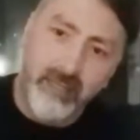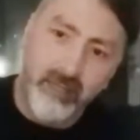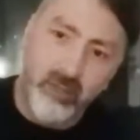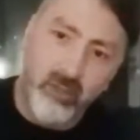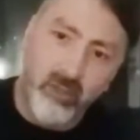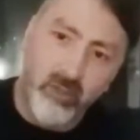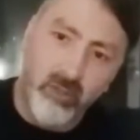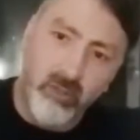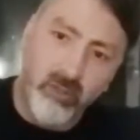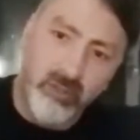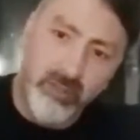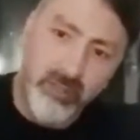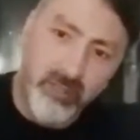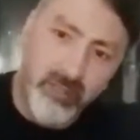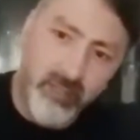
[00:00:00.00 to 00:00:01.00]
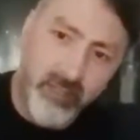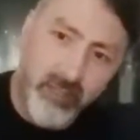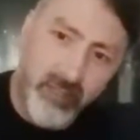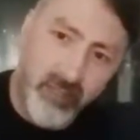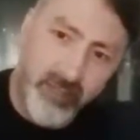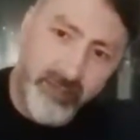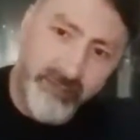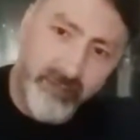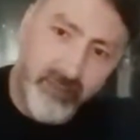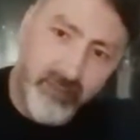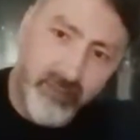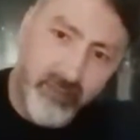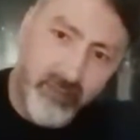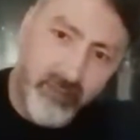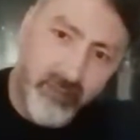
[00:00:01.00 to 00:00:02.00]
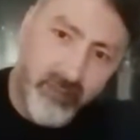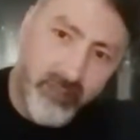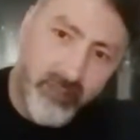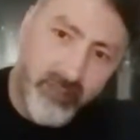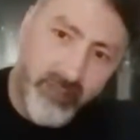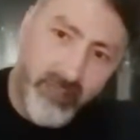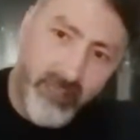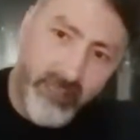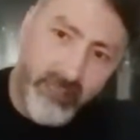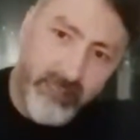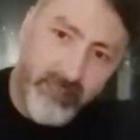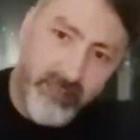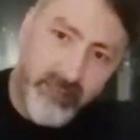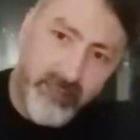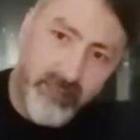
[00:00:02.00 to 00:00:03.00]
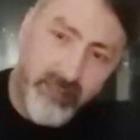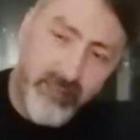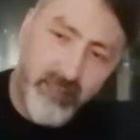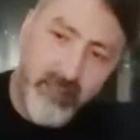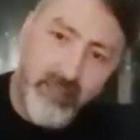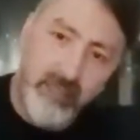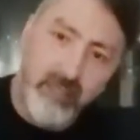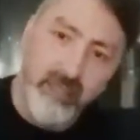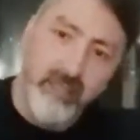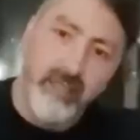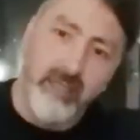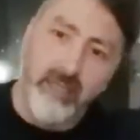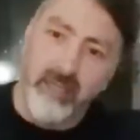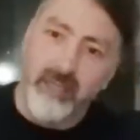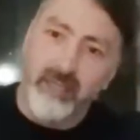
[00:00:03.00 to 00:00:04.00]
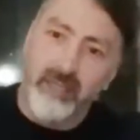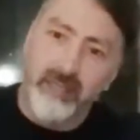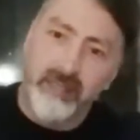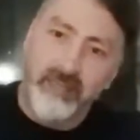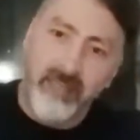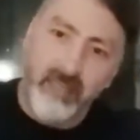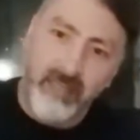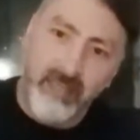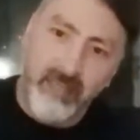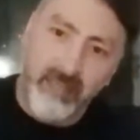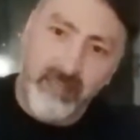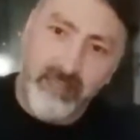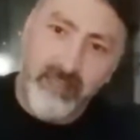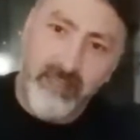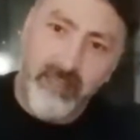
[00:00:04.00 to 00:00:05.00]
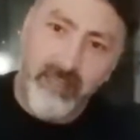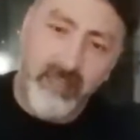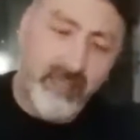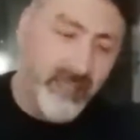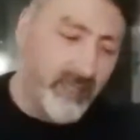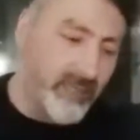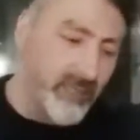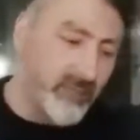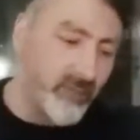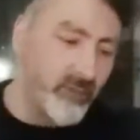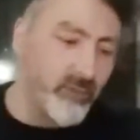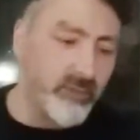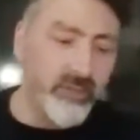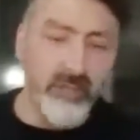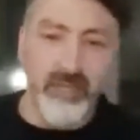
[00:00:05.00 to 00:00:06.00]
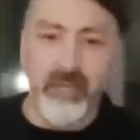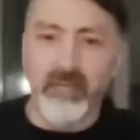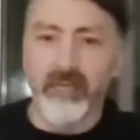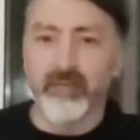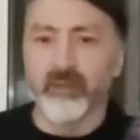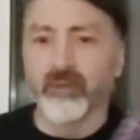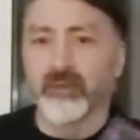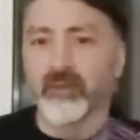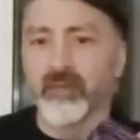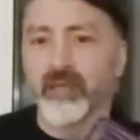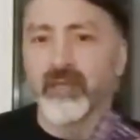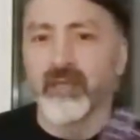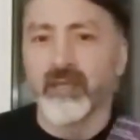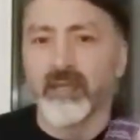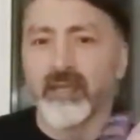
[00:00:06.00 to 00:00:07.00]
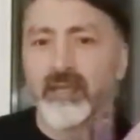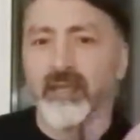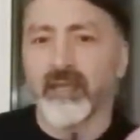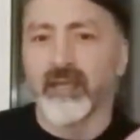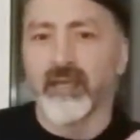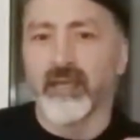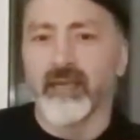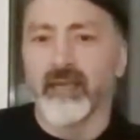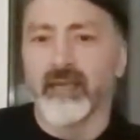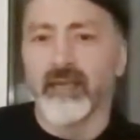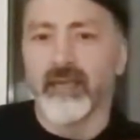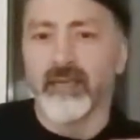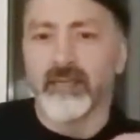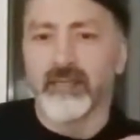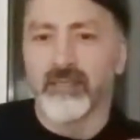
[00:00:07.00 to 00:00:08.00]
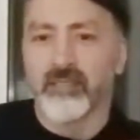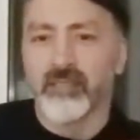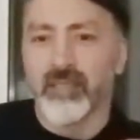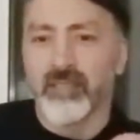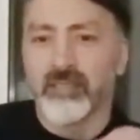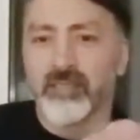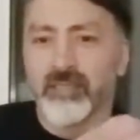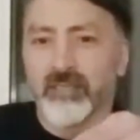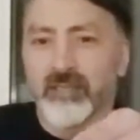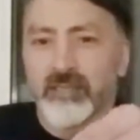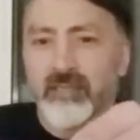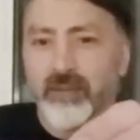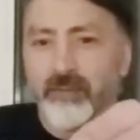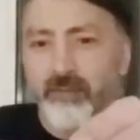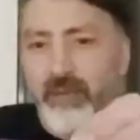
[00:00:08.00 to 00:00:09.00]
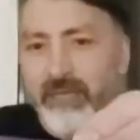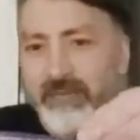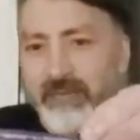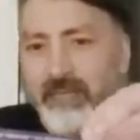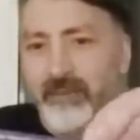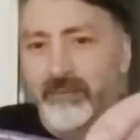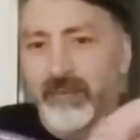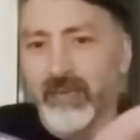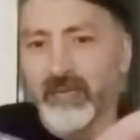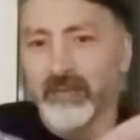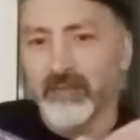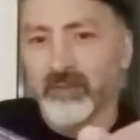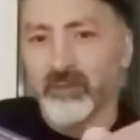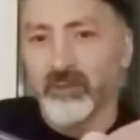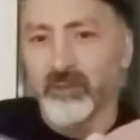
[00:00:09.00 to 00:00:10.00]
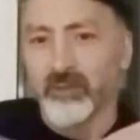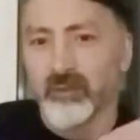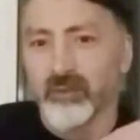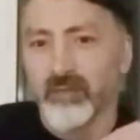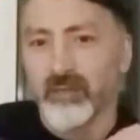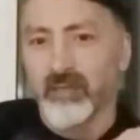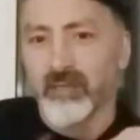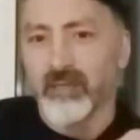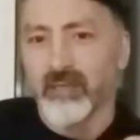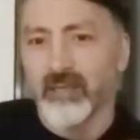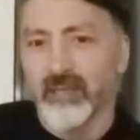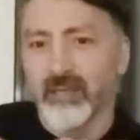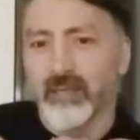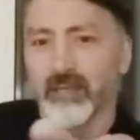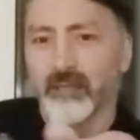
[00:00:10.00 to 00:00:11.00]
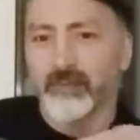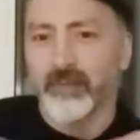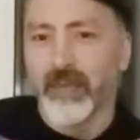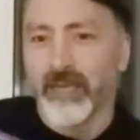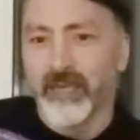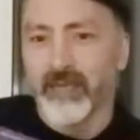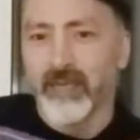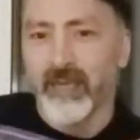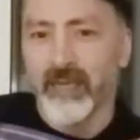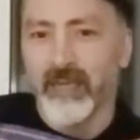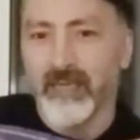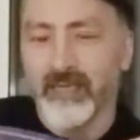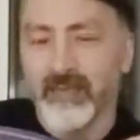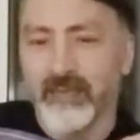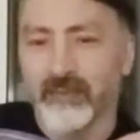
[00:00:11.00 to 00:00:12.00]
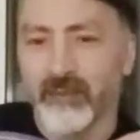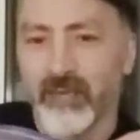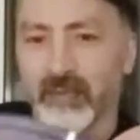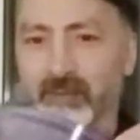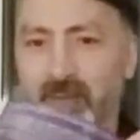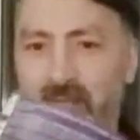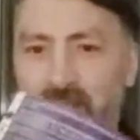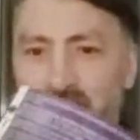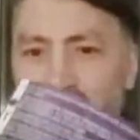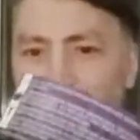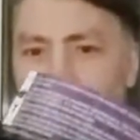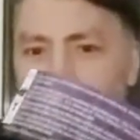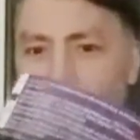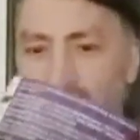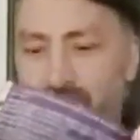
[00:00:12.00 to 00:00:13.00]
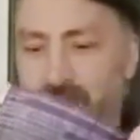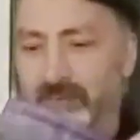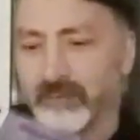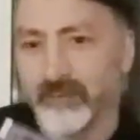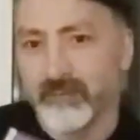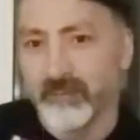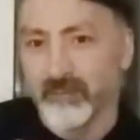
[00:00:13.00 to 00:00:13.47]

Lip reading: It's called Carnival Nights. Inside the tin here, you also get a little instructions step by step how to pack HAZE, recommended from